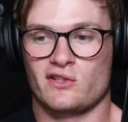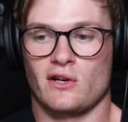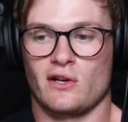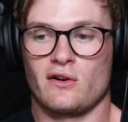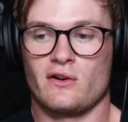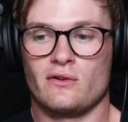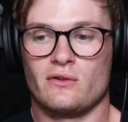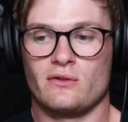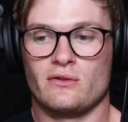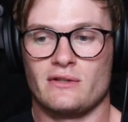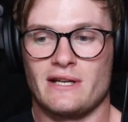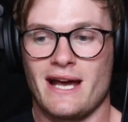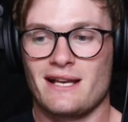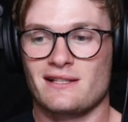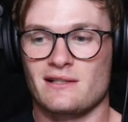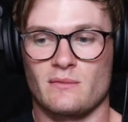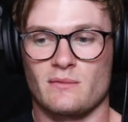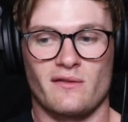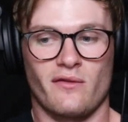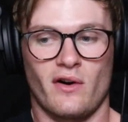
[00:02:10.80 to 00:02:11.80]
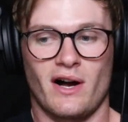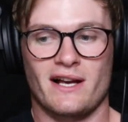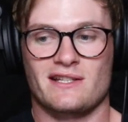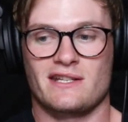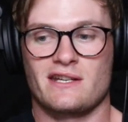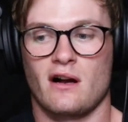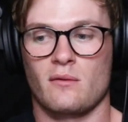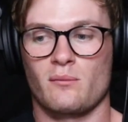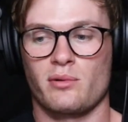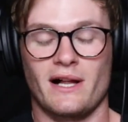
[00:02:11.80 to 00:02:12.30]
yeah, some advice to
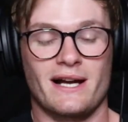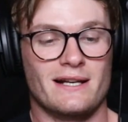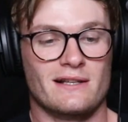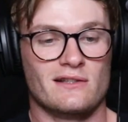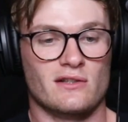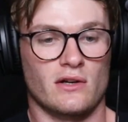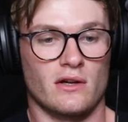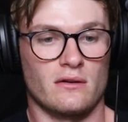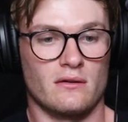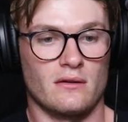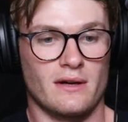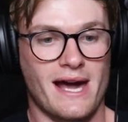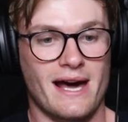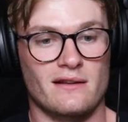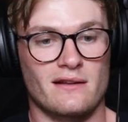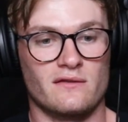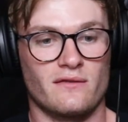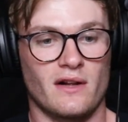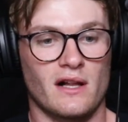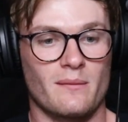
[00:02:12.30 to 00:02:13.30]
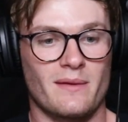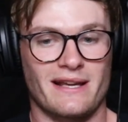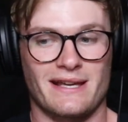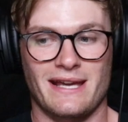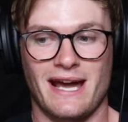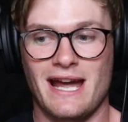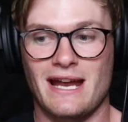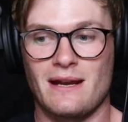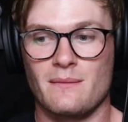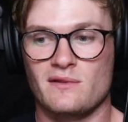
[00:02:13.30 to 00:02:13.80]
young players on how to develop their
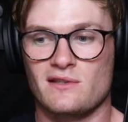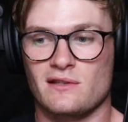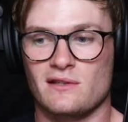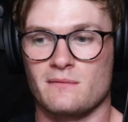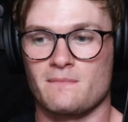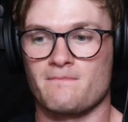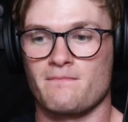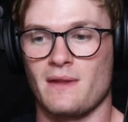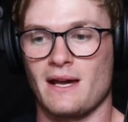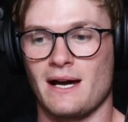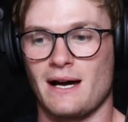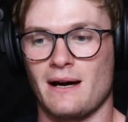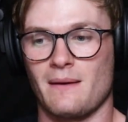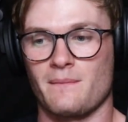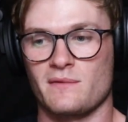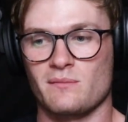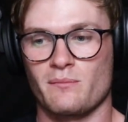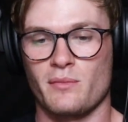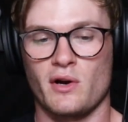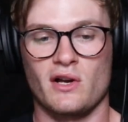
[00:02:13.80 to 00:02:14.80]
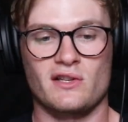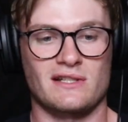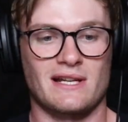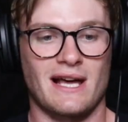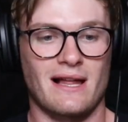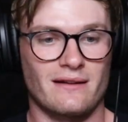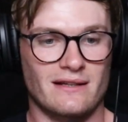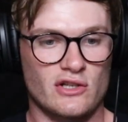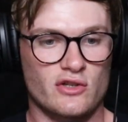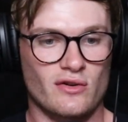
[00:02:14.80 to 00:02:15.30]
game, some um, some
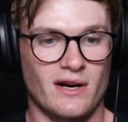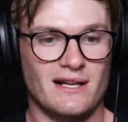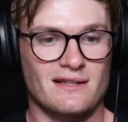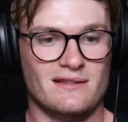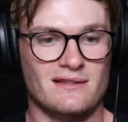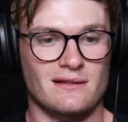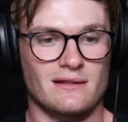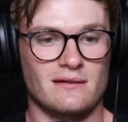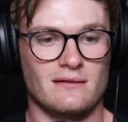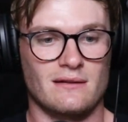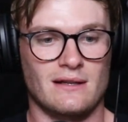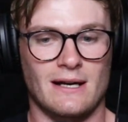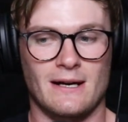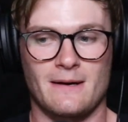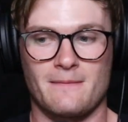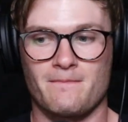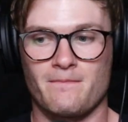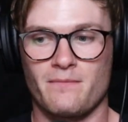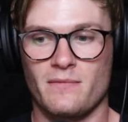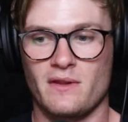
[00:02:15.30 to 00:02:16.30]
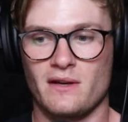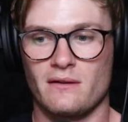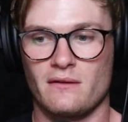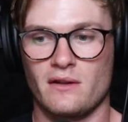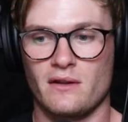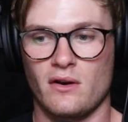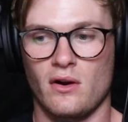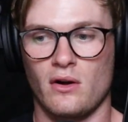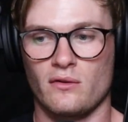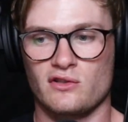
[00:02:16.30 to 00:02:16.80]
personality traits that, um, that, that
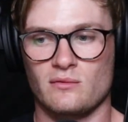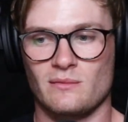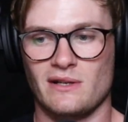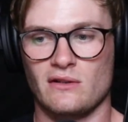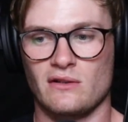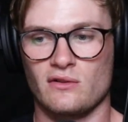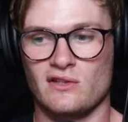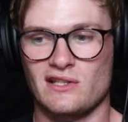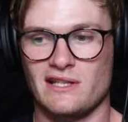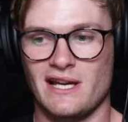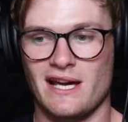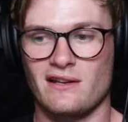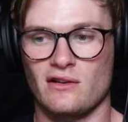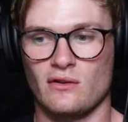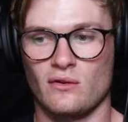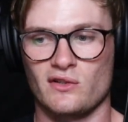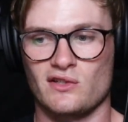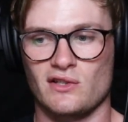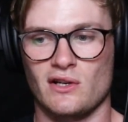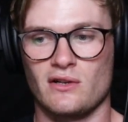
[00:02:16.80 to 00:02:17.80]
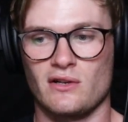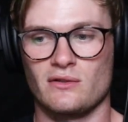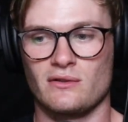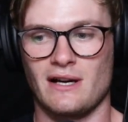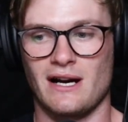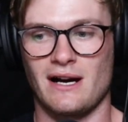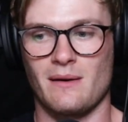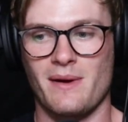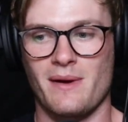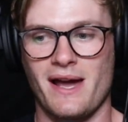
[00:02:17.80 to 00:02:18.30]
holds them in good stead, and also
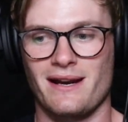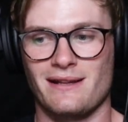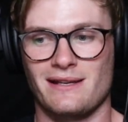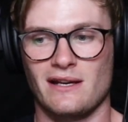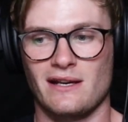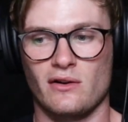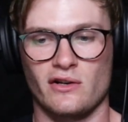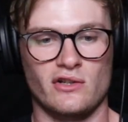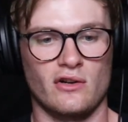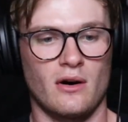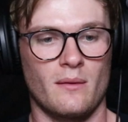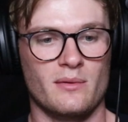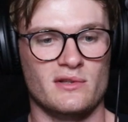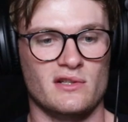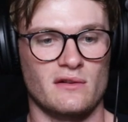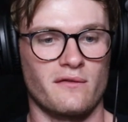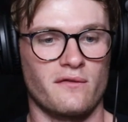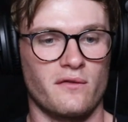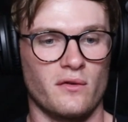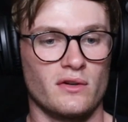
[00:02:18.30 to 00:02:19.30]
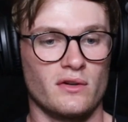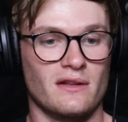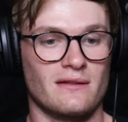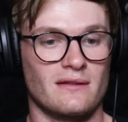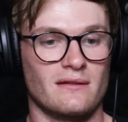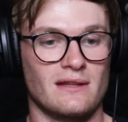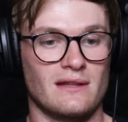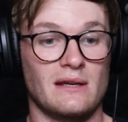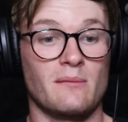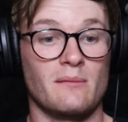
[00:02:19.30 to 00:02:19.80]
um, how to kick on your opposite foot and
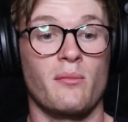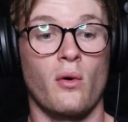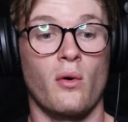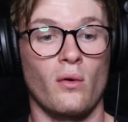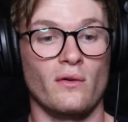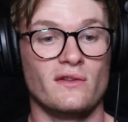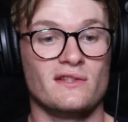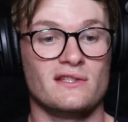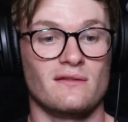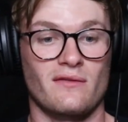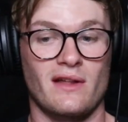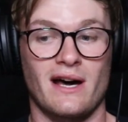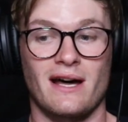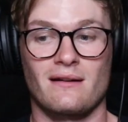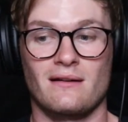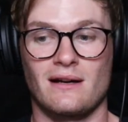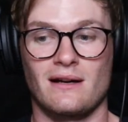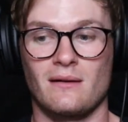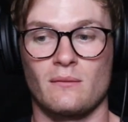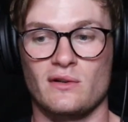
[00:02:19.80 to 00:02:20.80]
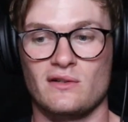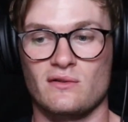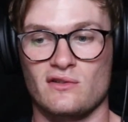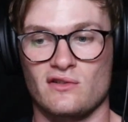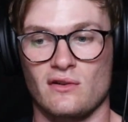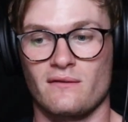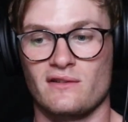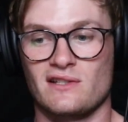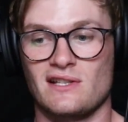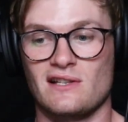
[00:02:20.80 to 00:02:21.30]
the importance of that, um, which was
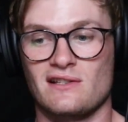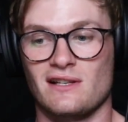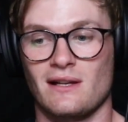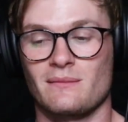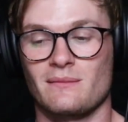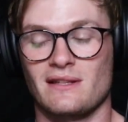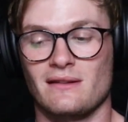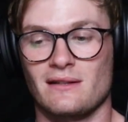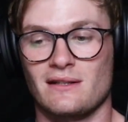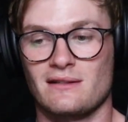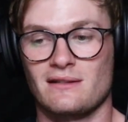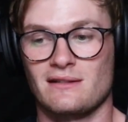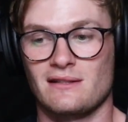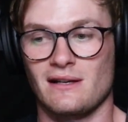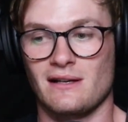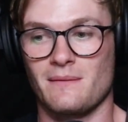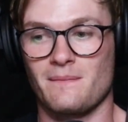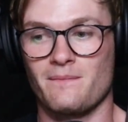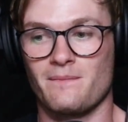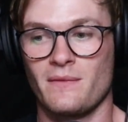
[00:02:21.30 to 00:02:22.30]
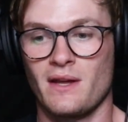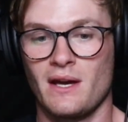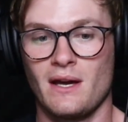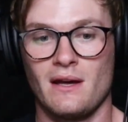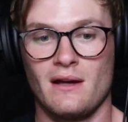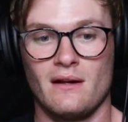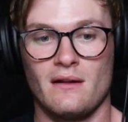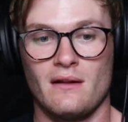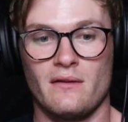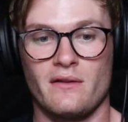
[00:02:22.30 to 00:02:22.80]
obviously something that um,
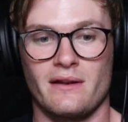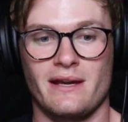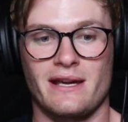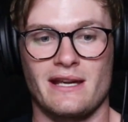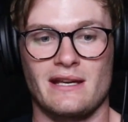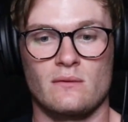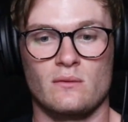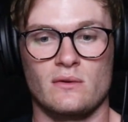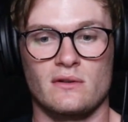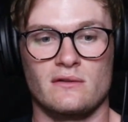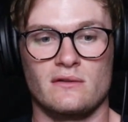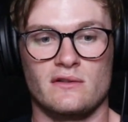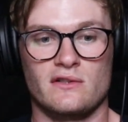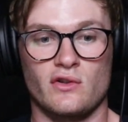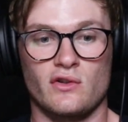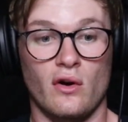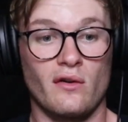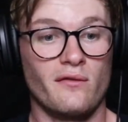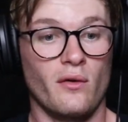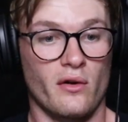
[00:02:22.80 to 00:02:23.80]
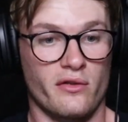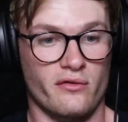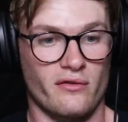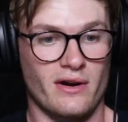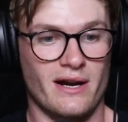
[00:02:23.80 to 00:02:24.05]
that he was known for throughout his